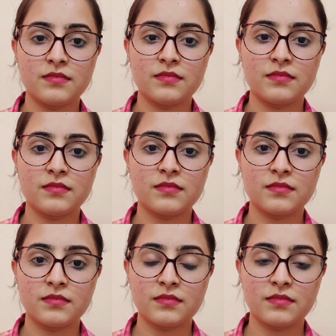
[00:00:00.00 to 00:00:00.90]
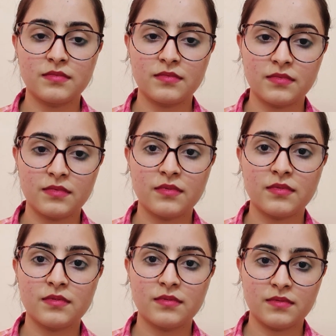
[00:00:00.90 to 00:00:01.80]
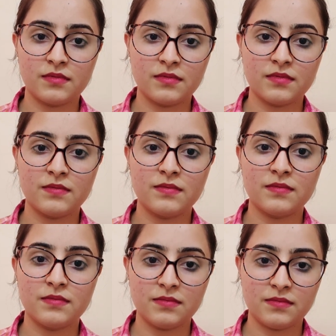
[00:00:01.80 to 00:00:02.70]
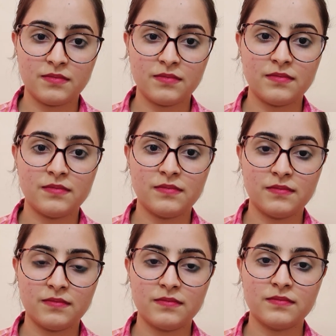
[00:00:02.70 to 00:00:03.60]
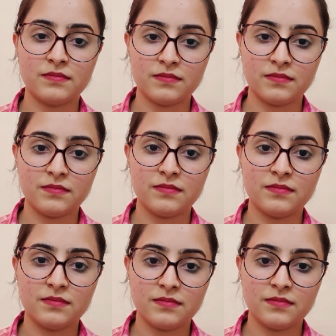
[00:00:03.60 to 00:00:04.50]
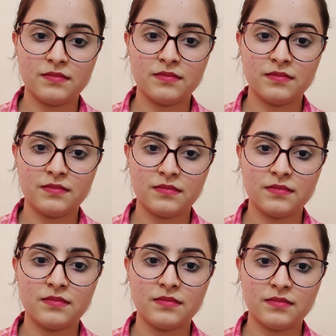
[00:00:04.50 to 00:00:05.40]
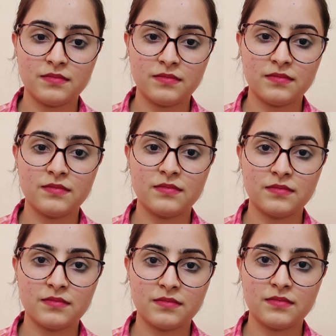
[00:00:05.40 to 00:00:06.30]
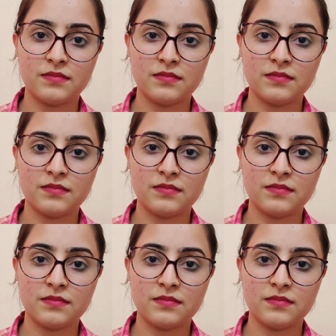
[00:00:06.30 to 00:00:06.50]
This person isn't speaking.